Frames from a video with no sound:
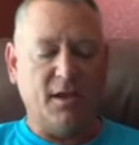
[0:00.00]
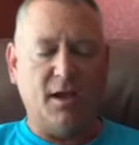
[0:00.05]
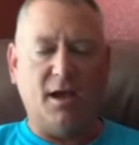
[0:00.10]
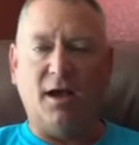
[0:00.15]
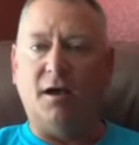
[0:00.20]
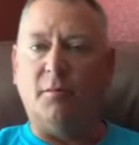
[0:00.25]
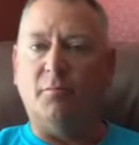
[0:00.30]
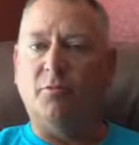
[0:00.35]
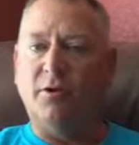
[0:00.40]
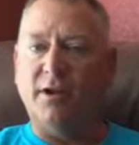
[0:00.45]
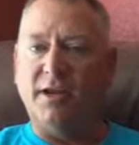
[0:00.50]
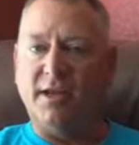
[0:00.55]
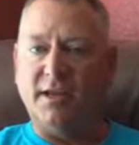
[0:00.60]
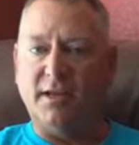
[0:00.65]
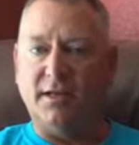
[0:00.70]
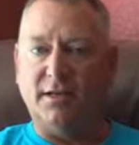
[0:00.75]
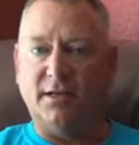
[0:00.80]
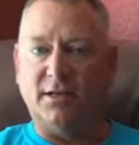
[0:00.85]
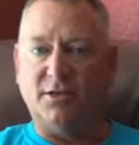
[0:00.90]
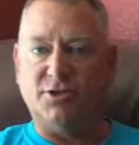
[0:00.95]

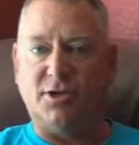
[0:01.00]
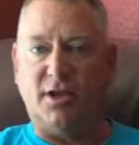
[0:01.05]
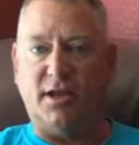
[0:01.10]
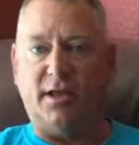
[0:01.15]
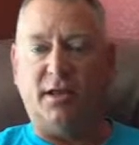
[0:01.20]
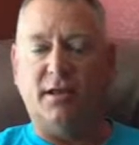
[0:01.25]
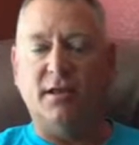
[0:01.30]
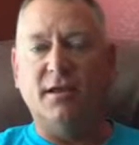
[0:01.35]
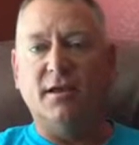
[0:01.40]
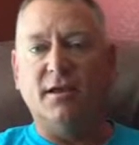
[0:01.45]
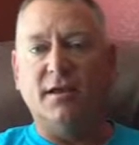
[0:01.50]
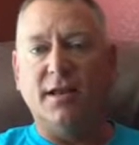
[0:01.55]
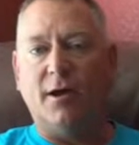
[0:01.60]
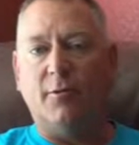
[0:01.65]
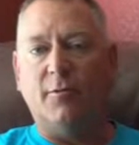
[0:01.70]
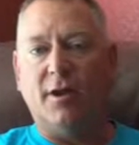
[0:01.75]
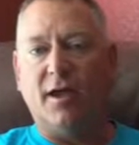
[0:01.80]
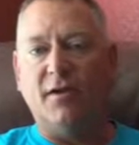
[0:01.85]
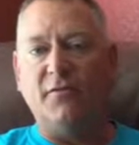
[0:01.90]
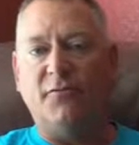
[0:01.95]
Preconditioning.
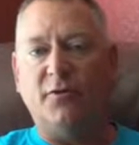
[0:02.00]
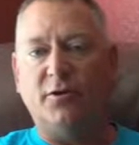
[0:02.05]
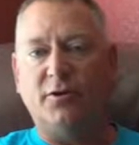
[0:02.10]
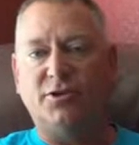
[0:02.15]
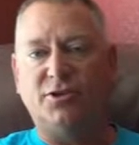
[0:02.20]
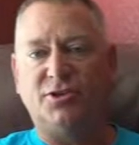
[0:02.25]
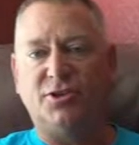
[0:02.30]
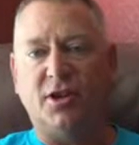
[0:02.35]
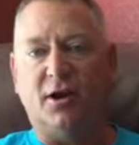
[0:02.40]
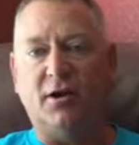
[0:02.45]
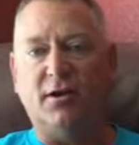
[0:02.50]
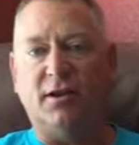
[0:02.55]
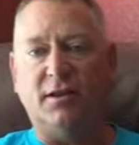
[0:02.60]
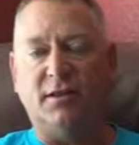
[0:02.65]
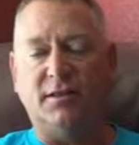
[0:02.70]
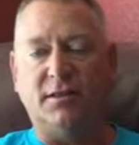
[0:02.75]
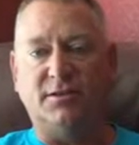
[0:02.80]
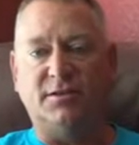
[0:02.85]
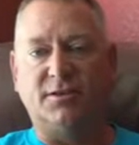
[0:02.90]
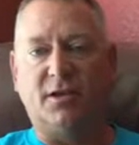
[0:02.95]
Now, when I first
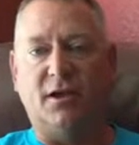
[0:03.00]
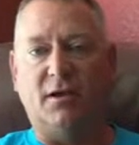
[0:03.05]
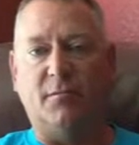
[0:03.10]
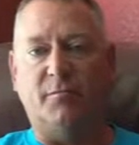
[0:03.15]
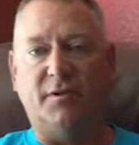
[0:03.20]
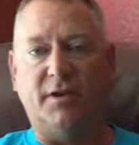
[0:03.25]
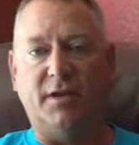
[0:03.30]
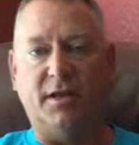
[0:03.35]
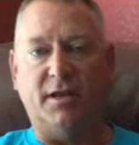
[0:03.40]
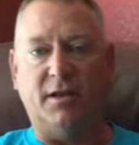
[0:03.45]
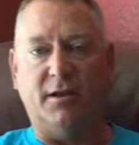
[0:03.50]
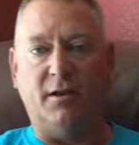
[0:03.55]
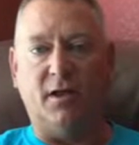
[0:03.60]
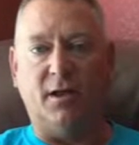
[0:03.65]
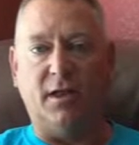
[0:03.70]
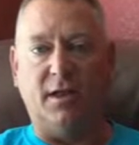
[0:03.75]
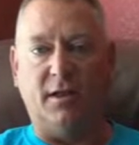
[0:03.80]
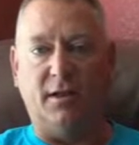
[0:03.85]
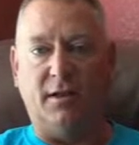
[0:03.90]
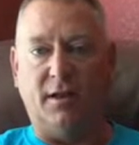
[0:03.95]
started this company
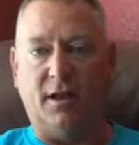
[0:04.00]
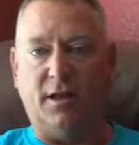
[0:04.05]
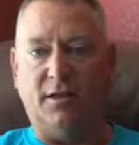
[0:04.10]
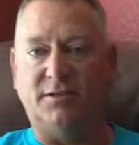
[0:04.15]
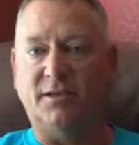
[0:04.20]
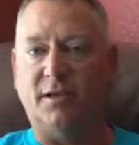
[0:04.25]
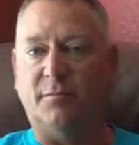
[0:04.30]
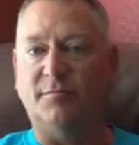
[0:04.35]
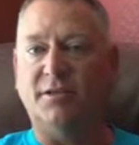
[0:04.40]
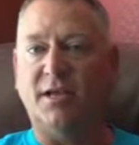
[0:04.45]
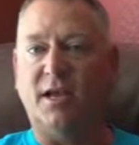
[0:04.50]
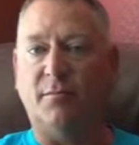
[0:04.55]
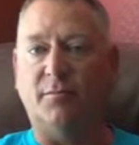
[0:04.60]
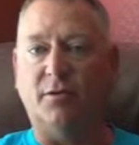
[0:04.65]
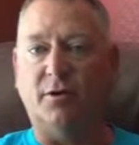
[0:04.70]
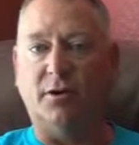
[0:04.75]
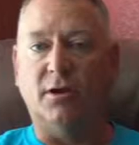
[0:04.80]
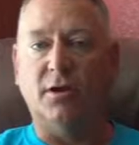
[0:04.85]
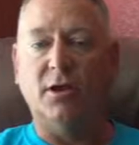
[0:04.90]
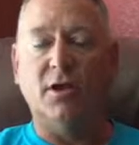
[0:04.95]
in
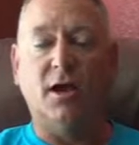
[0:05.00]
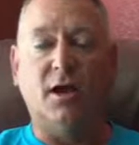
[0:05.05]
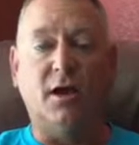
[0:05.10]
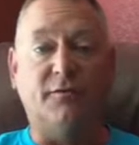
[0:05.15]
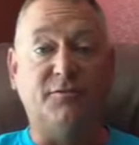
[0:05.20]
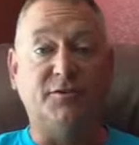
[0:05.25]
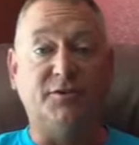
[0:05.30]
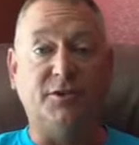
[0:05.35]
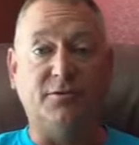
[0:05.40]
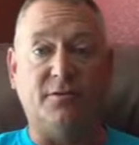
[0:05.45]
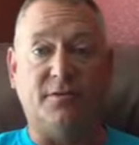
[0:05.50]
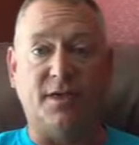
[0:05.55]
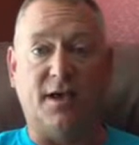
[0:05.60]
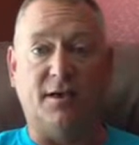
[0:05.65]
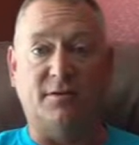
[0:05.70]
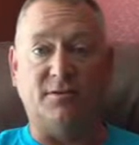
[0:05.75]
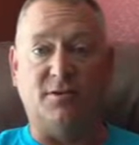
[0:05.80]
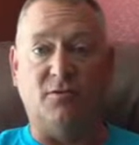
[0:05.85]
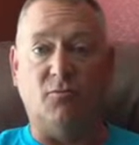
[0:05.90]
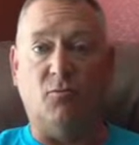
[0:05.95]
September of
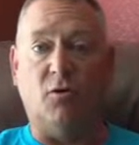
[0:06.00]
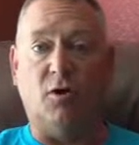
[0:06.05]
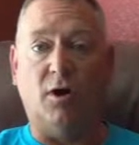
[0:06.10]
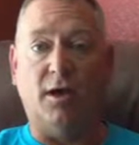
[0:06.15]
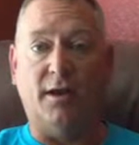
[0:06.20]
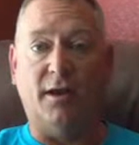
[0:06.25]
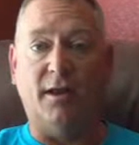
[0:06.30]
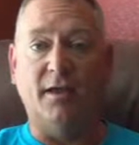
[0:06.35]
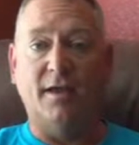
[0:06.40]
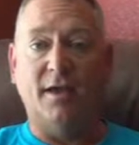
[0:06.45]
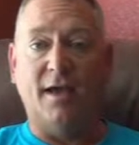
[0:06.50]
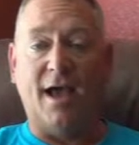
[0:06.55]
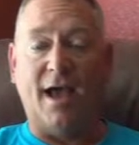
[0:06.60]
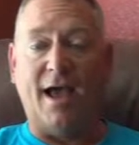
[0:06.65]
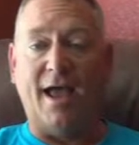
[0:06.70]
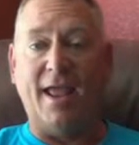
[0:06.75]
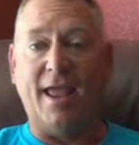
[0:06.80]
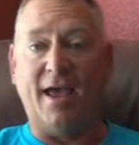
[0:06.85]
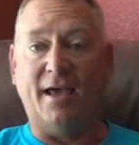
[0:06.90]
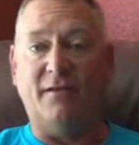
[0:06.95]
2001,
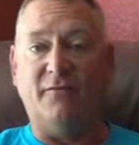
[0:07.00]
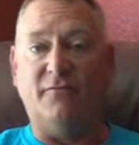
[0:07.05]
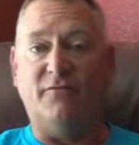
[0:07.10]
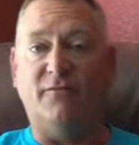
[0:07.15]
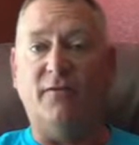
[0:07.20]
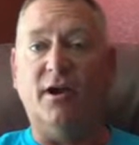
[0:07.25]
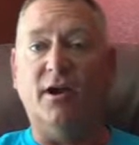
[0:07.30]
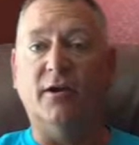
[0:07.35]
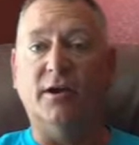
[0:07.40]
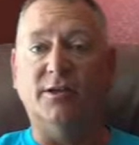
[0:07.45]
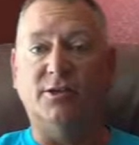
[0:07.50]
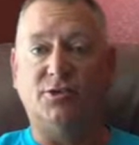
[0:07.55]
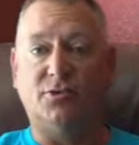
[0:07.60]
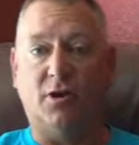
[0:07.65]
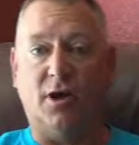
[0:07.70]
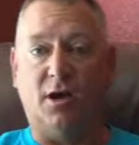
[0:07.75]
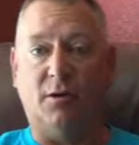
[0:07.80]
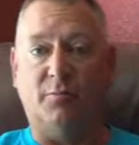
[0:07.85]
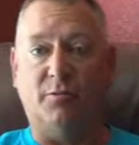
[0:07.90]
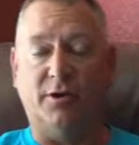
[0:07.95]
I had a very
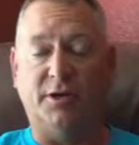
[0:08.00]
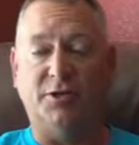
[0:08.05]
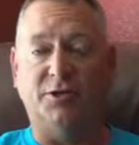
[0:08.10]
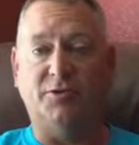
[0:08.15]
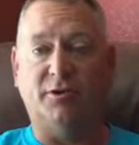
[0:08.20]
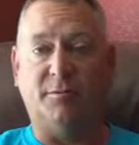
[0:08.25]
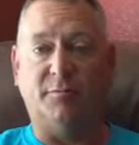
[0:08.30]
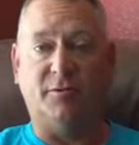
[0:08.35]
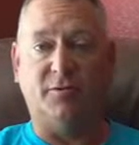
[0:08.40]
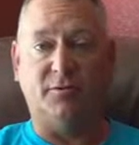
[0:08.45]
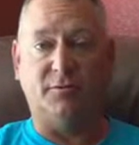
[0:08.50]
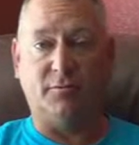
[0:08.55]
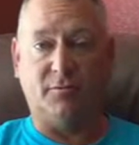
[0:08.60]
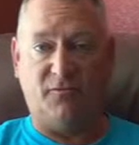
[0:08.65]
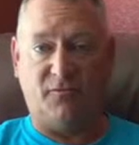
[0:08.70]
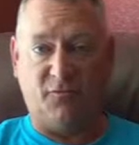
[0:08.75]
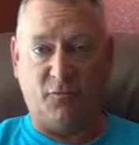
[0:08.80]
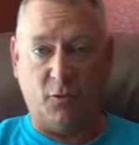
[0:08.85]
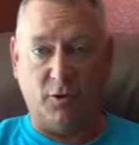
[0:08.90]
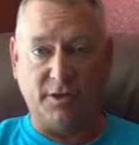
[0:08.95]
strong pre-treatment,
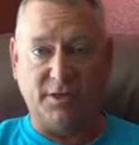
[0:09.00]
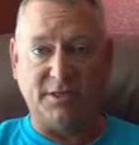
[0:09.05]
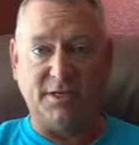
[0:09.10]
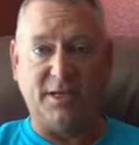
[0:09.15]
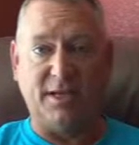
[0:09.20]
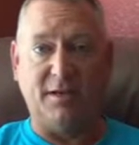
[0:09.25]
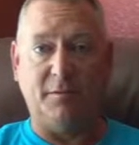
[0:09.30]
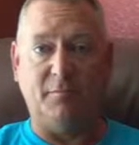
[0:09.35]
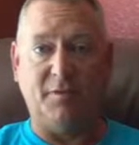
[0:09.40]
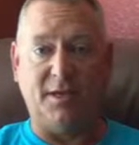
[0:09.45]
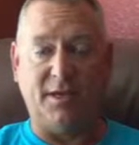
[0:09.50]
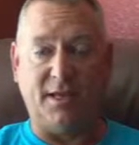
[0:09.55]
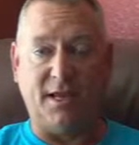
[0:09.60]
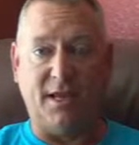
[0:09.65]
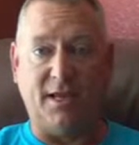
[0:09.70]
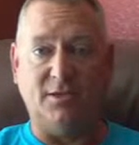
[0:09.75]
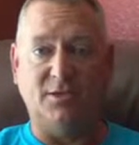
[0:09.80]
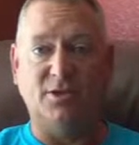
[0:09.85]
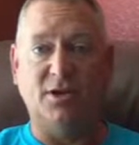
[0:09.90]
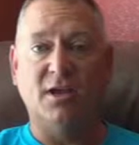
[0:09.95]
14
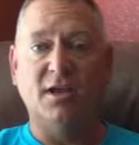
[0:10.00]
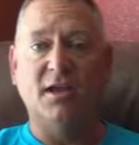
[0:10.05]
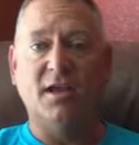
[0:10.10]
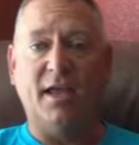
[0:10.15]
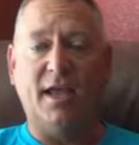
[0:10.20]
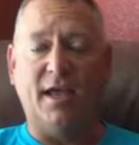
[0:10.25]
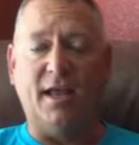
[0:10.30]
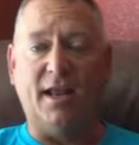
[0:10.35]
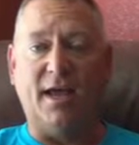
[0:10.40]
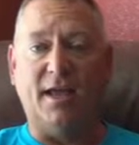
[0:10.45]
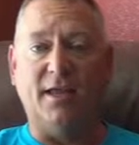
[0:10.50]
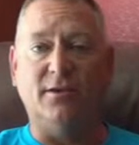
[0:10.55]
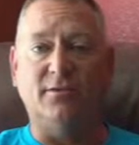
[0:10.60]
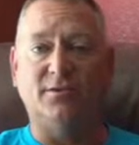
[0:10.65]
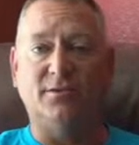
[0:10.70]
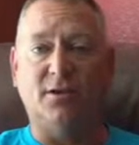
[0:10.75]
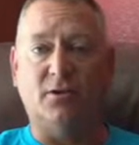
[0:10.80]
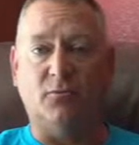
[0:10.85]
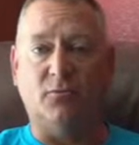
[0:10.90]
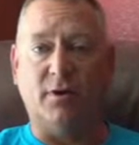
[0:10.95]
pH, and I
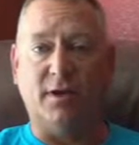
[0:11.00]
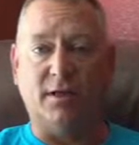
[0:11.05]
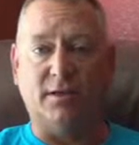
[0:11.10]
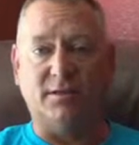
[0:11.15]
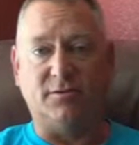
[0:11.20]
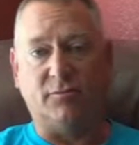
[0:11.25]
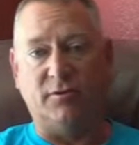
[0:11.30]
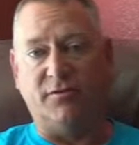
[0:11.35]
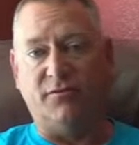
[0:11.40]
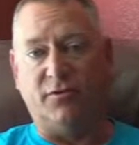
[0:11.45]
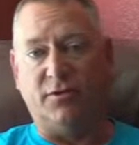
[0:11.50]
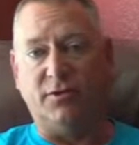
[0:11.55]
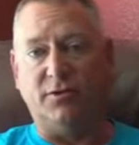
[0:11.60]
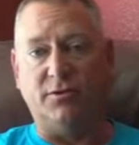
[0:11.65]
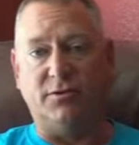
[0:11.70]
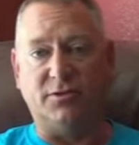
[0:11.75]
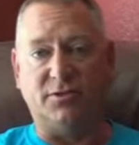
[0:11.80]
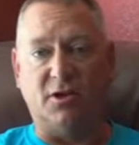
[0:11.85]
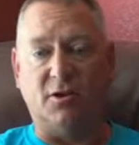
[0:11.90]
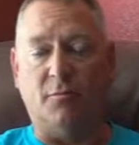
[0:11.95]
used a rinse referred
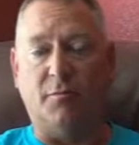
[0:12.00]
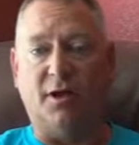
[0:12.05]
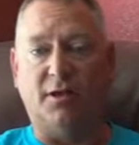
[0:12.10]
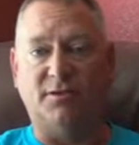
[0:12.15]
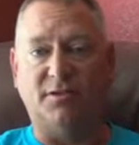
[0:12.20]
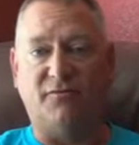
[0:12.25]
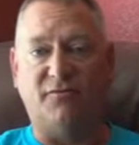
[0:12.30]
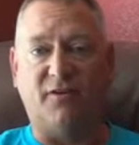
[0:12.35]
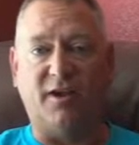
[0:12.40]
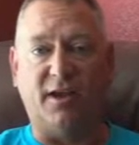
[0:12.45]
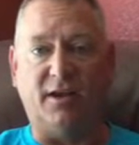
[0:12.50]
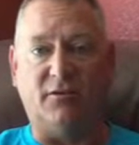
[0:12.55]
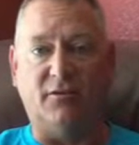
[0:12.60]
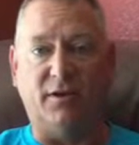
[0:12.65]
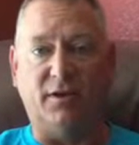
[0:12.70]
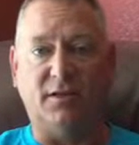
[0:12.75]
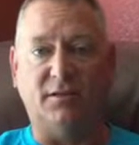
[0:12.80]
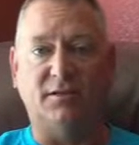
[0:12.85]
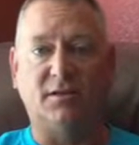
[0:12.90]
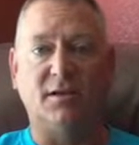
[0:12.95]
to as an emulsifying
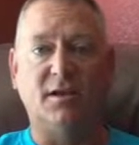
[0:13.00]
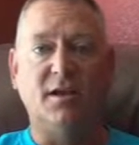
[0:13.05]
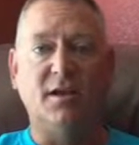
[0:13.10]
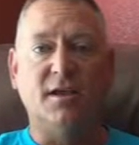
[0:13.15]
rinse,